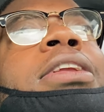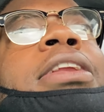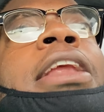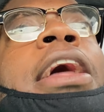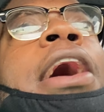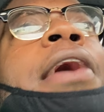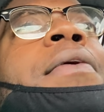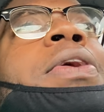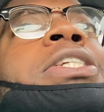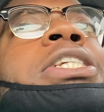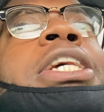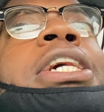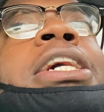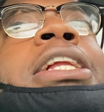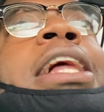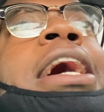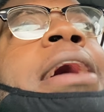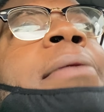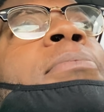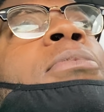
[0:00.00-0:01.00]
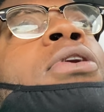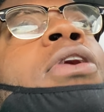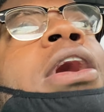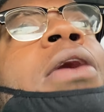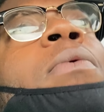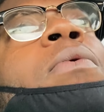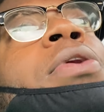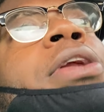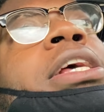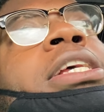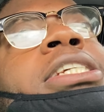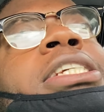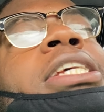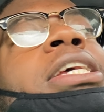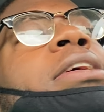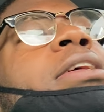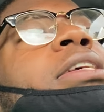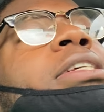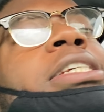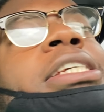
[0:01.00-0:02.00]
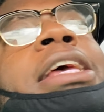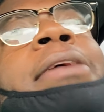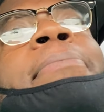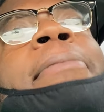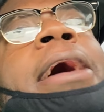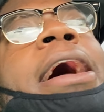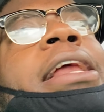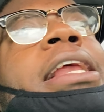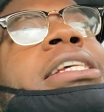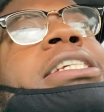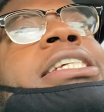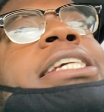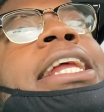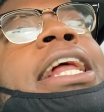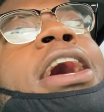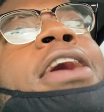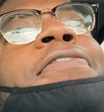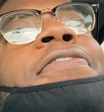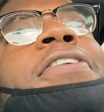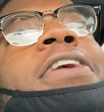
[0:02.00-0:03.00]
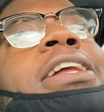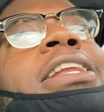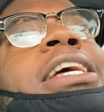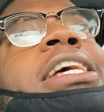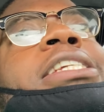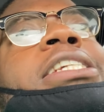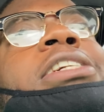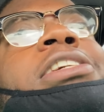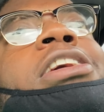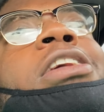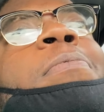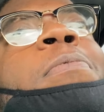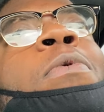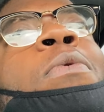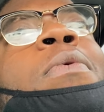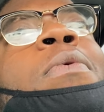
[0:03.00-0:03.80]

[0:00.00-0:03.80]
Now it's looking like, bro, I want to see C-Mac to sit out for at least a couple